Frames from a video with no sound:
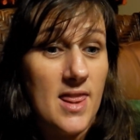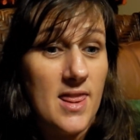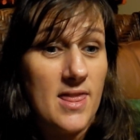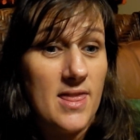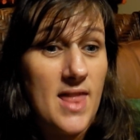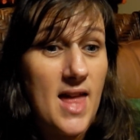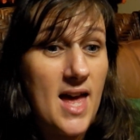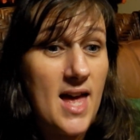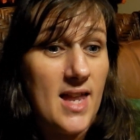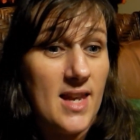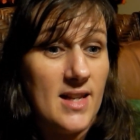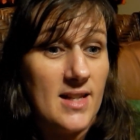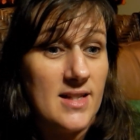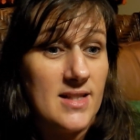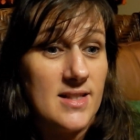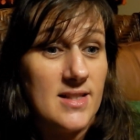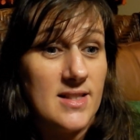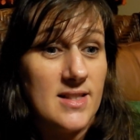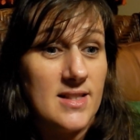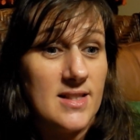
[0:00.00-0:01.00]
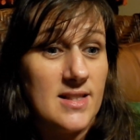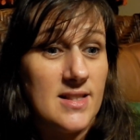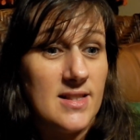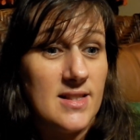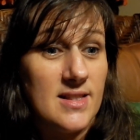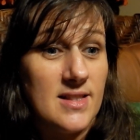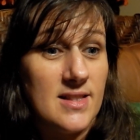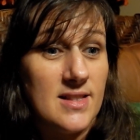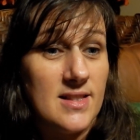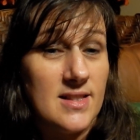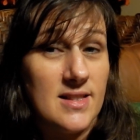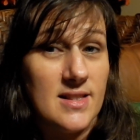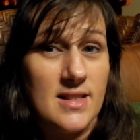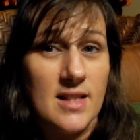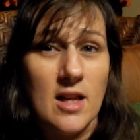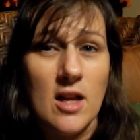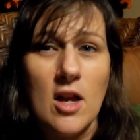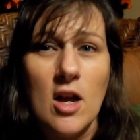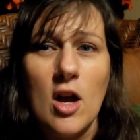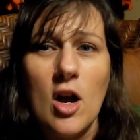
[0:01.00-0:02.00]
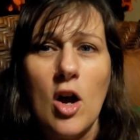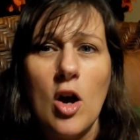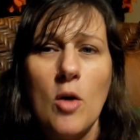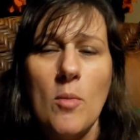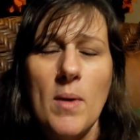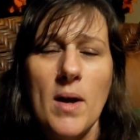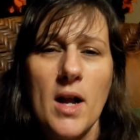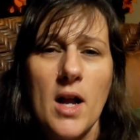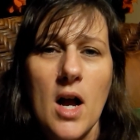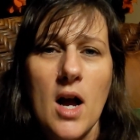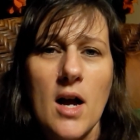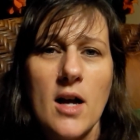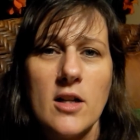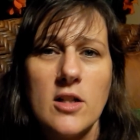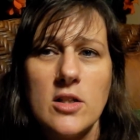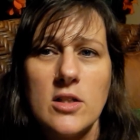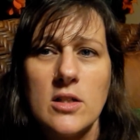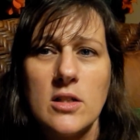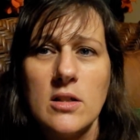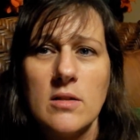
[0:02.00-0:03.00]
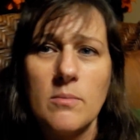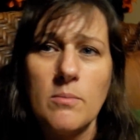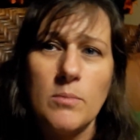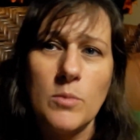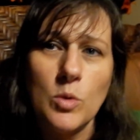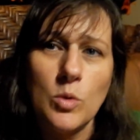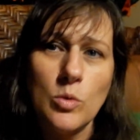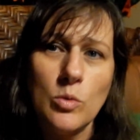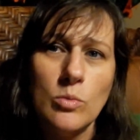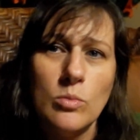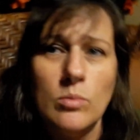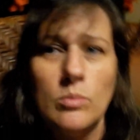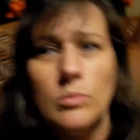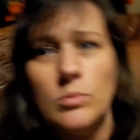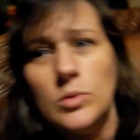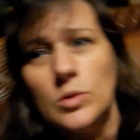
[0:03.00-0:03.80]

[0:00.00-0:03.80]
that is, oh my gosh, boom,